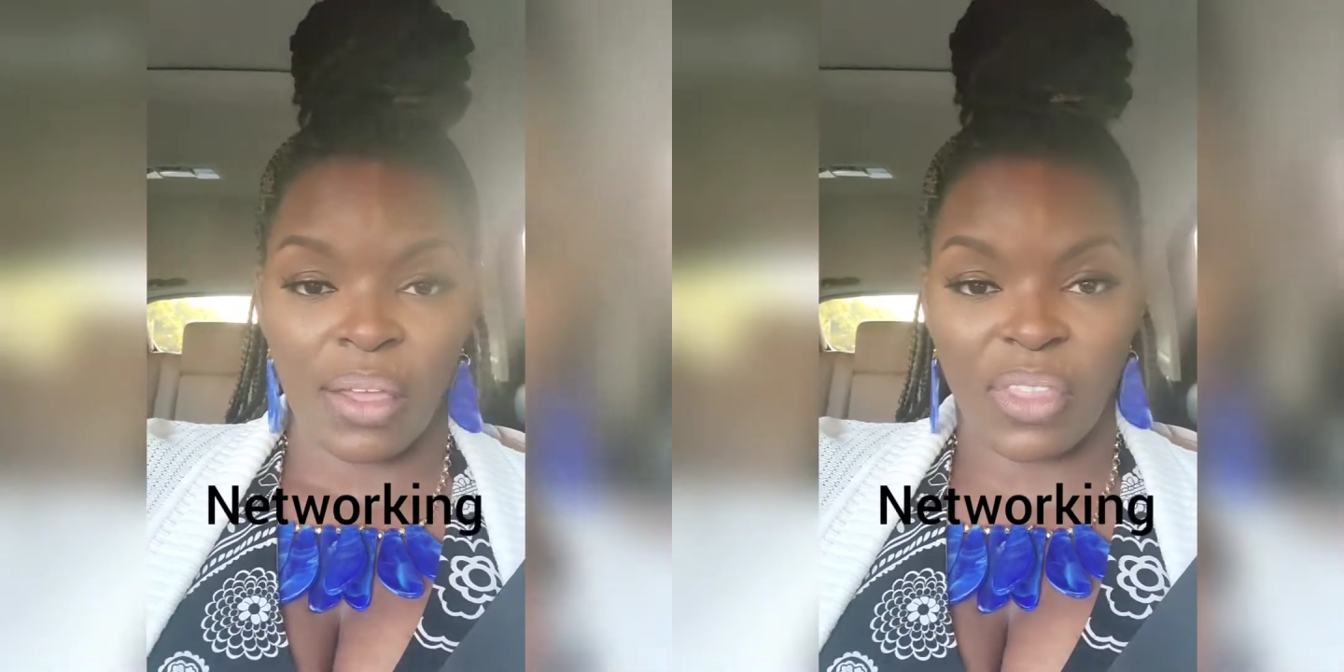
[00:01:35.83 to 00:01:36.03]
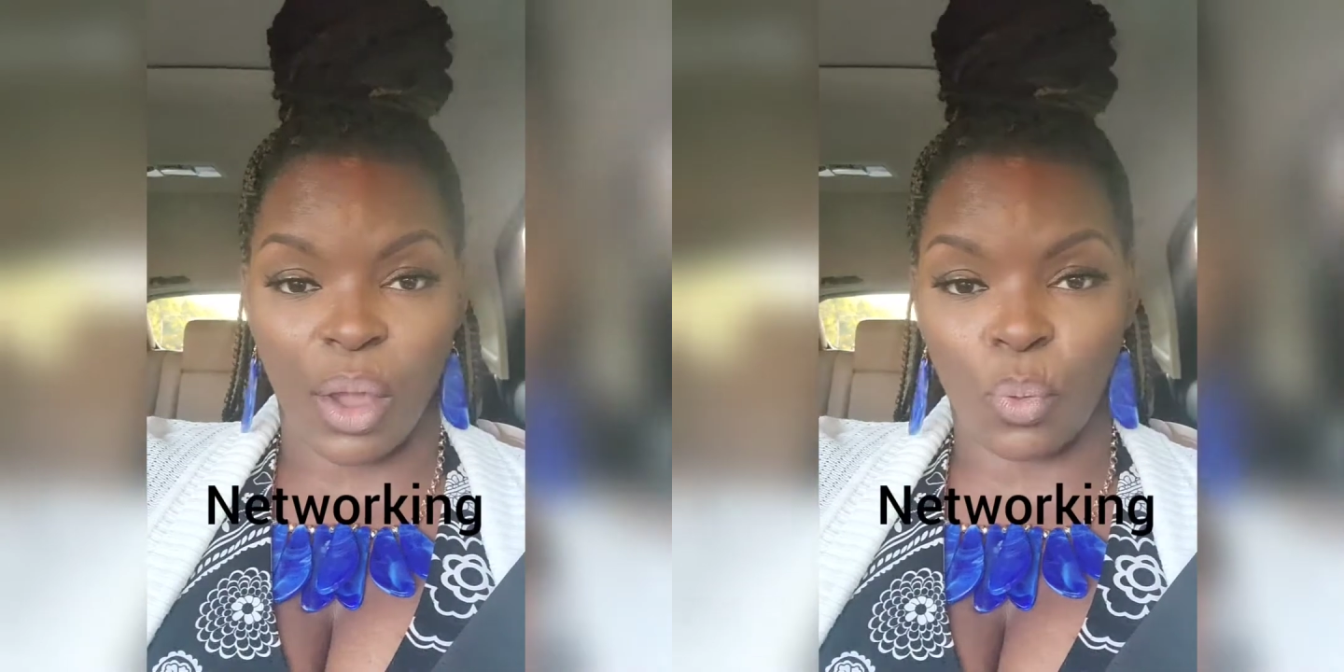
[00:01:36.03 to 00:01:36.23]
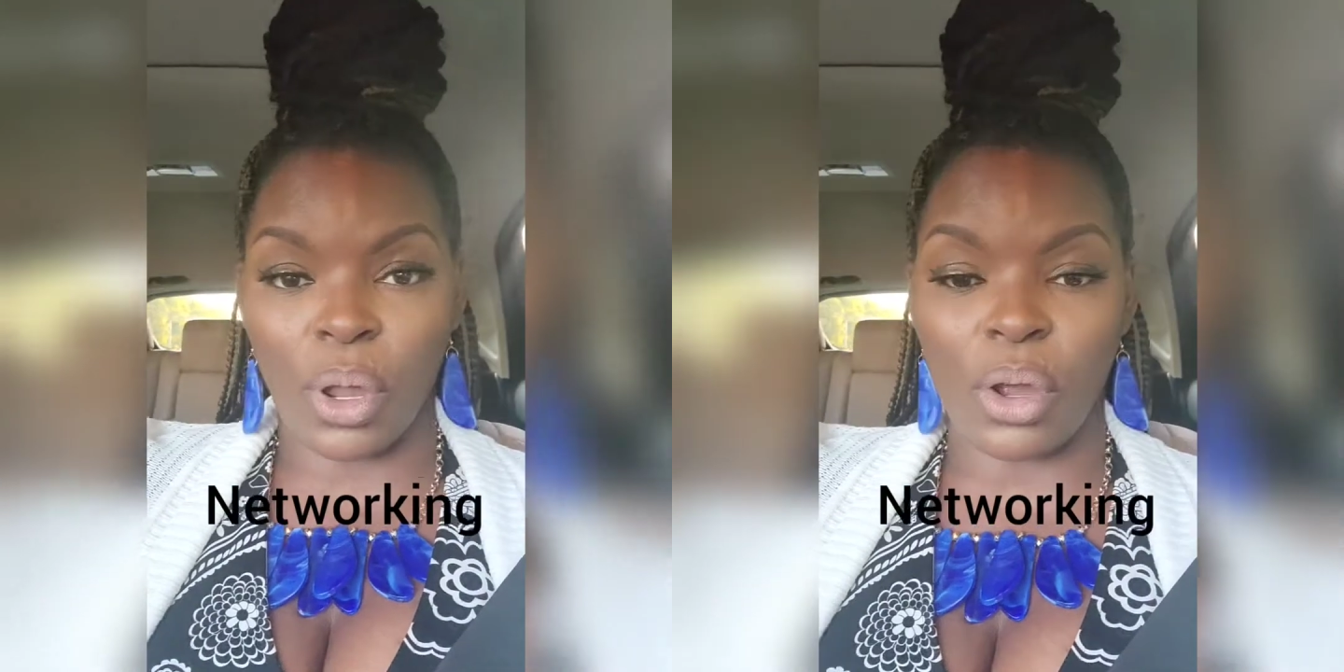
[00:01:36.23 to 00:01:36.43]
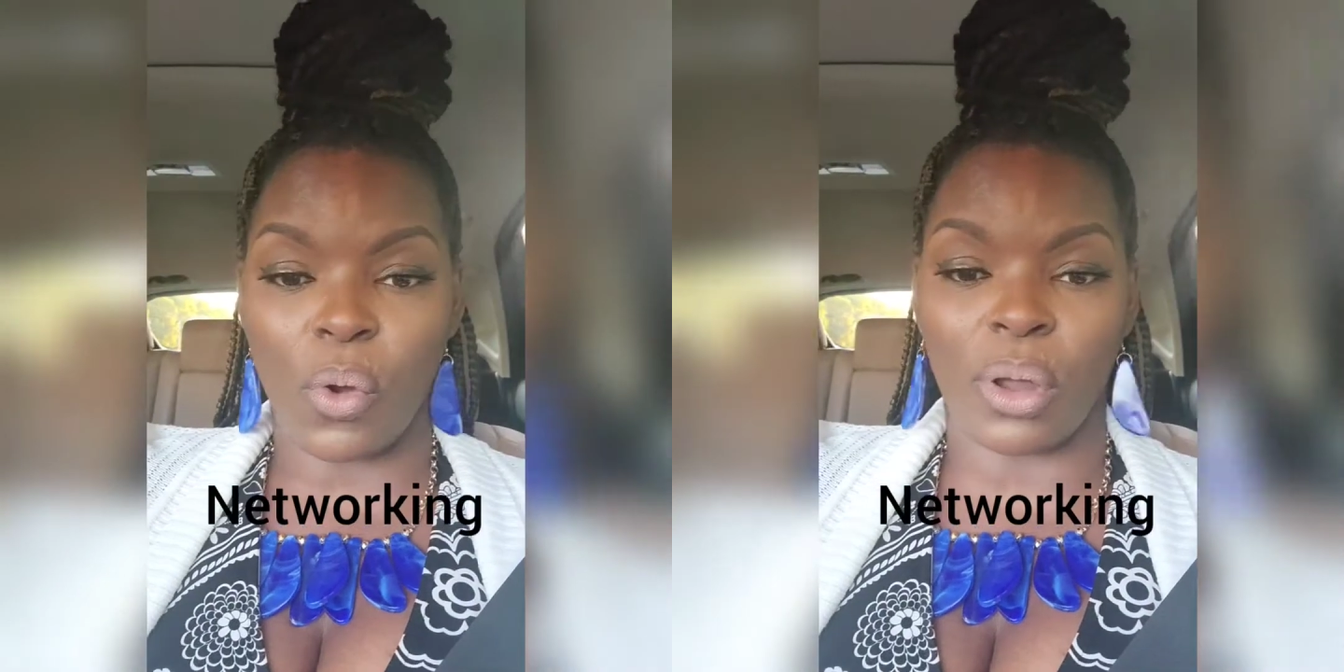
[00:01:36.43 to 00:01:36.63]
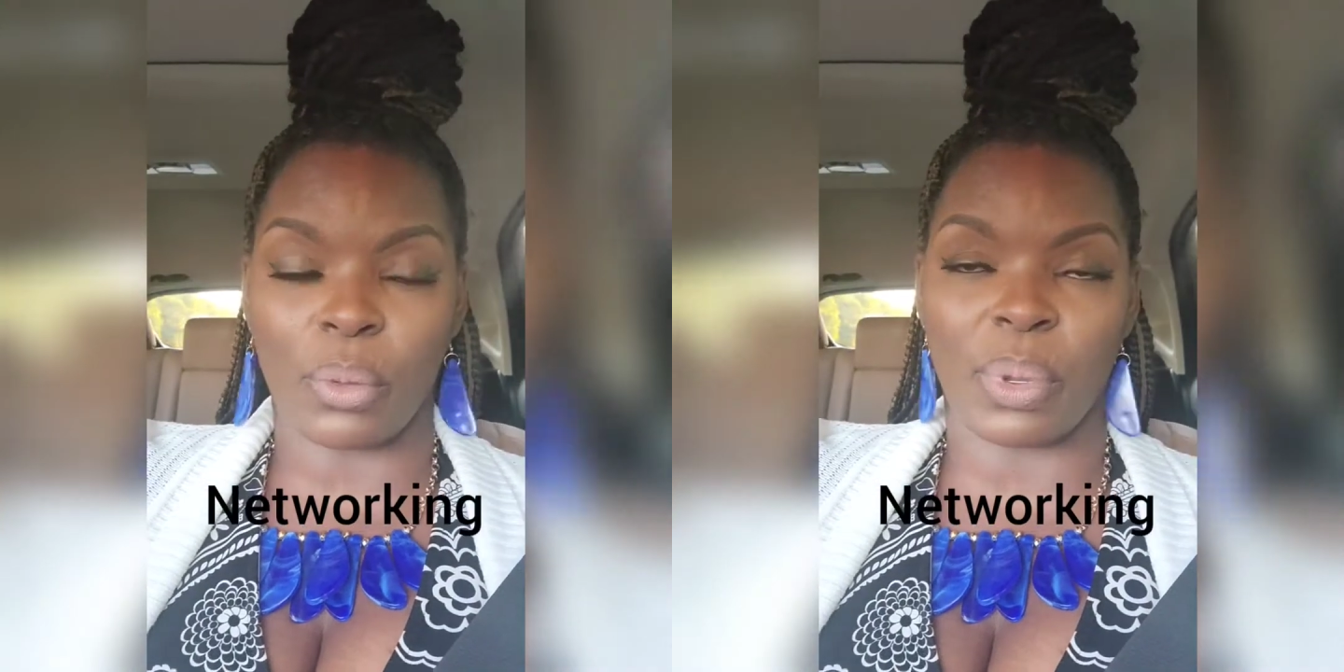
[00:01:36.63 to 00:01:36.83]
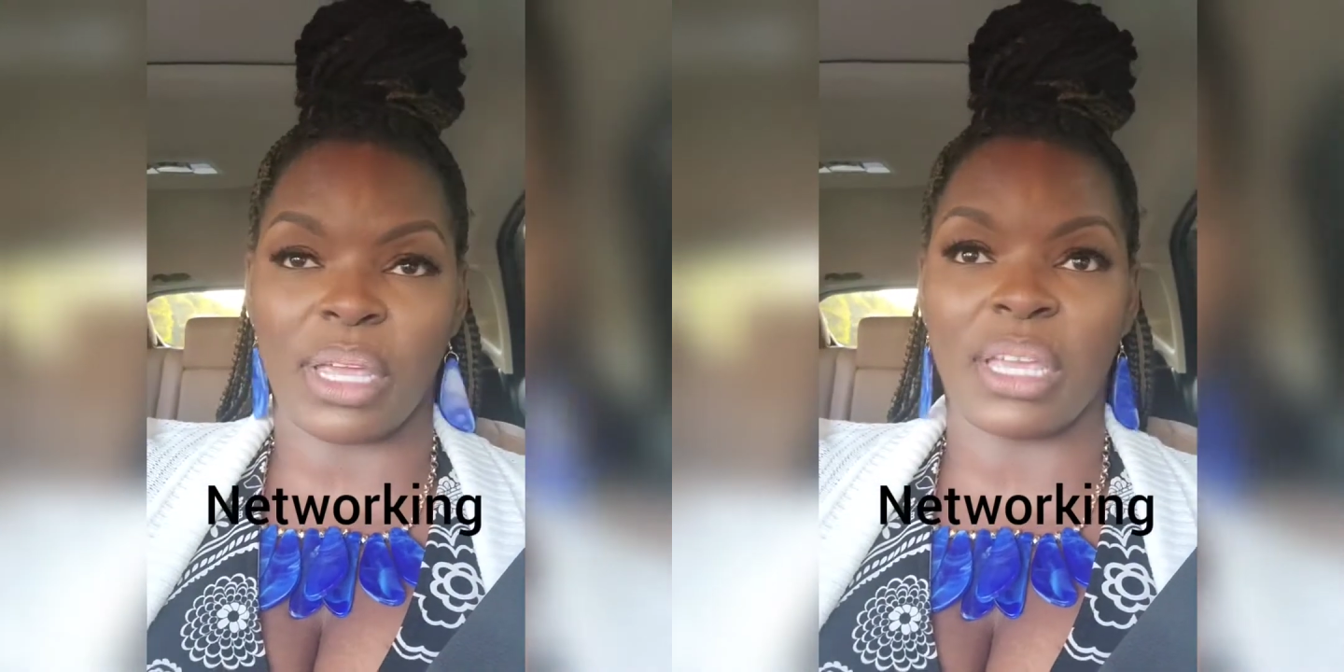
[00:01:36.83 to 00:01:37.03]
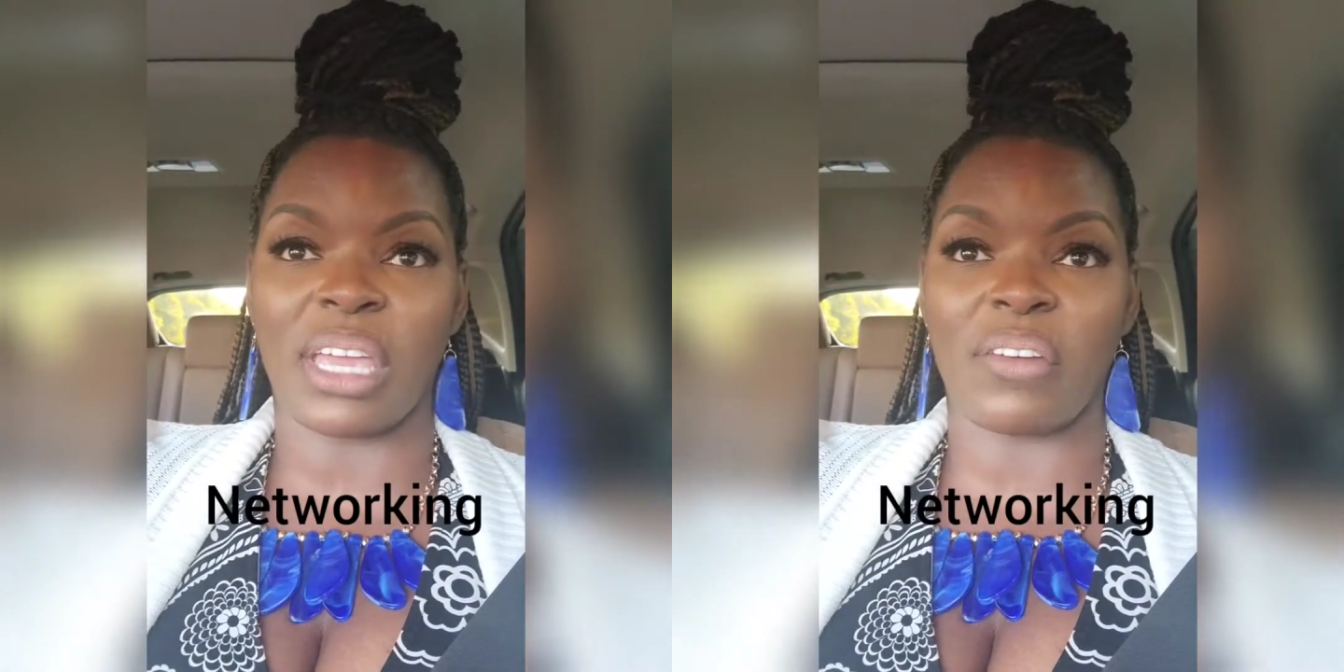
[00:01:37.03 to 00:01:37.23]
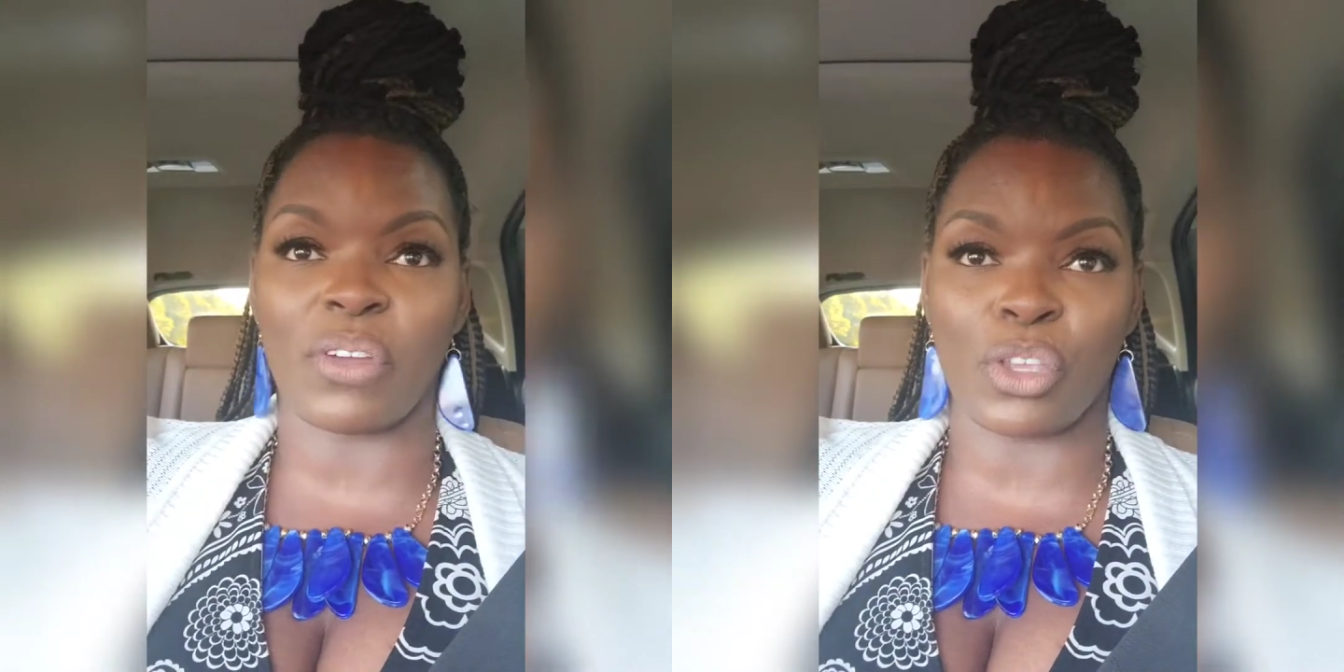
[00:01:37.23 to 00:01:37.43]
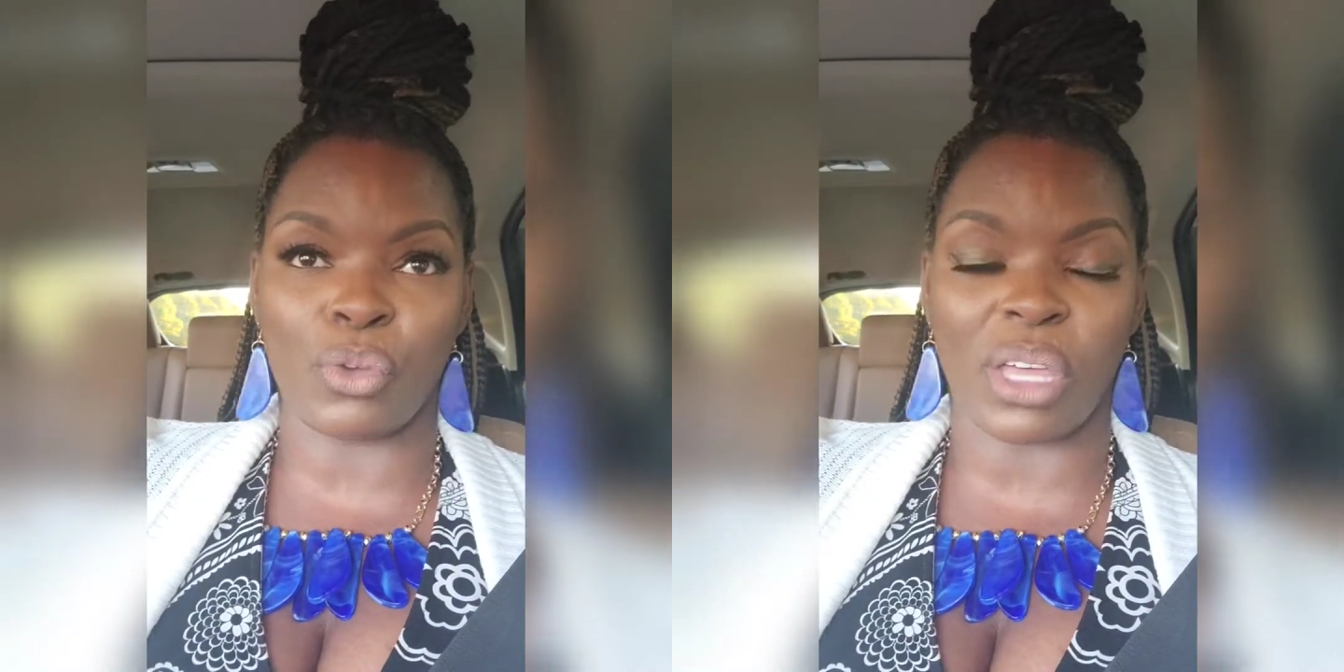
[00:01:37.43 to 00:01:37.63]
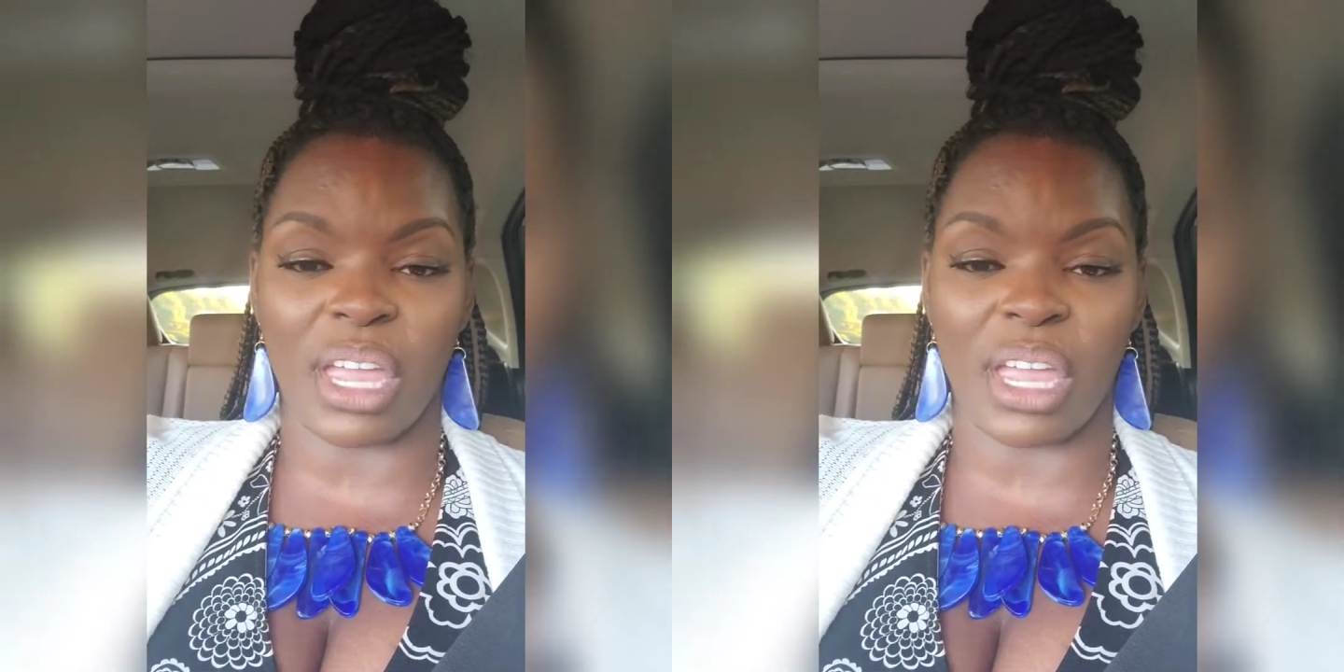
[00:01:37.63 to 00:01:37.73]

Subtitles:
that we're going to be giving you the